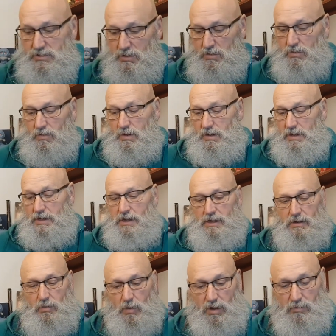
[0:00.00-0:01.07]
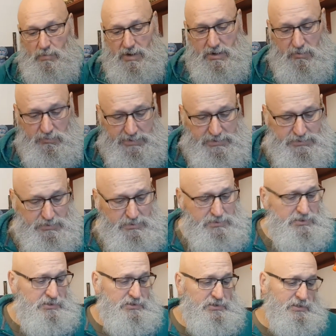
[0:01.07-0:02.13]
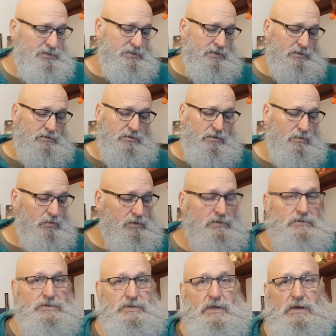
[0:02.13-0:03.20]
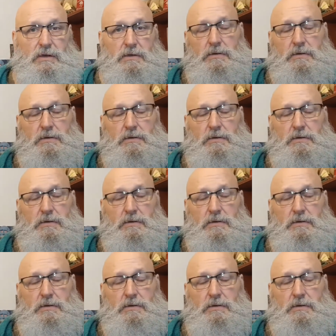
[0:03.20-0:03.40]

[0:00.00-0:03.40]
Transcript: So while my research assistant was